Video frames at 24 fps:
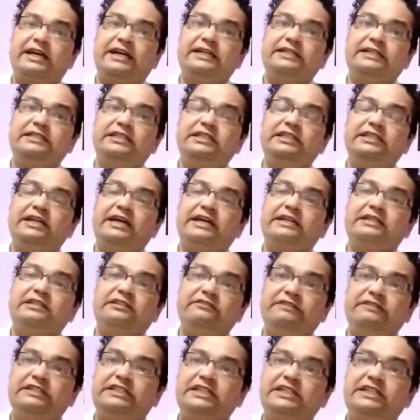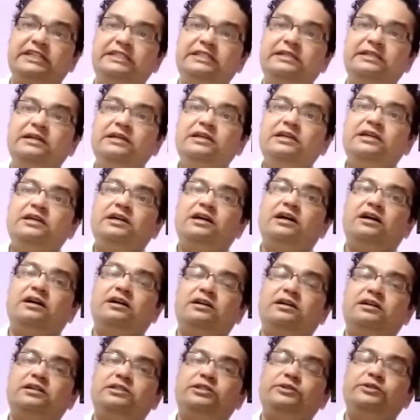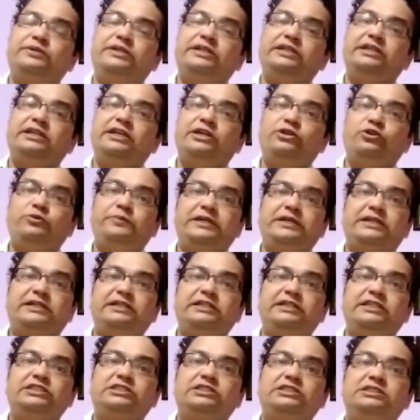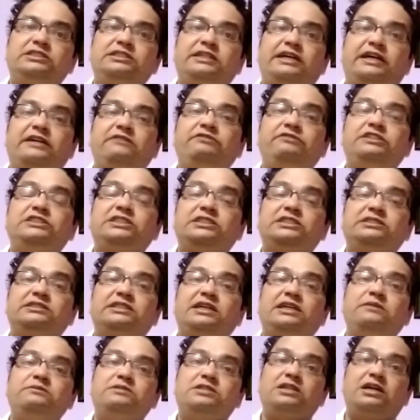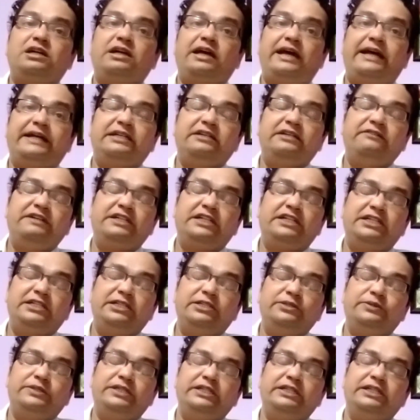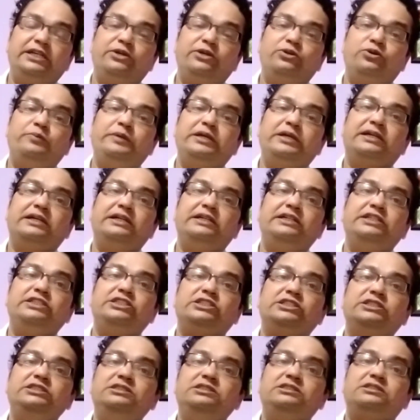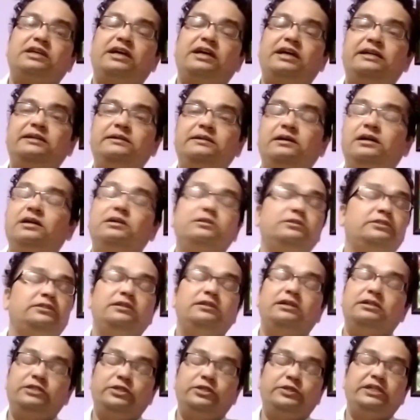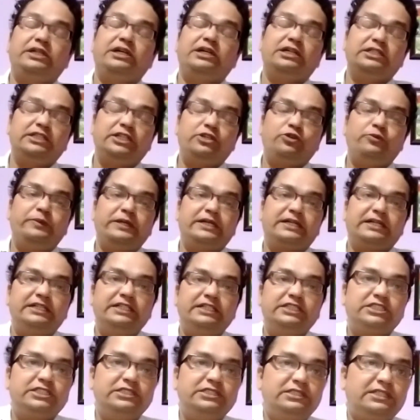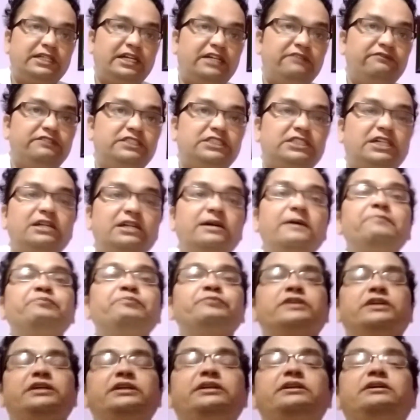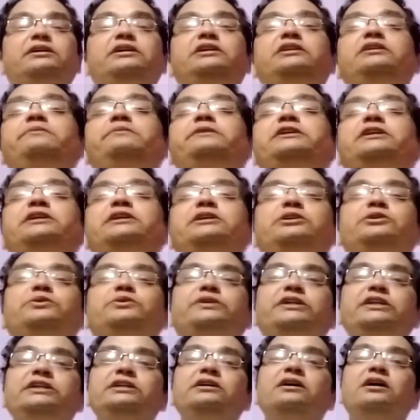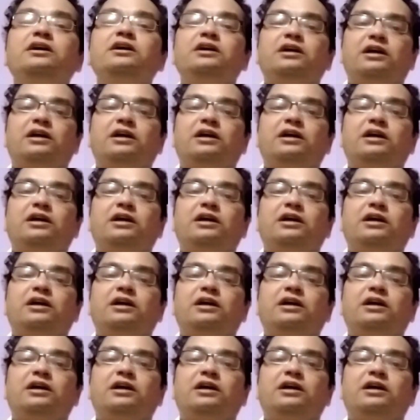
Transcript: during aerobic condition, and which enzymes are activated during aerobic conditions and during anaerobic conditions, and which are inhibited during anaerobic conditions.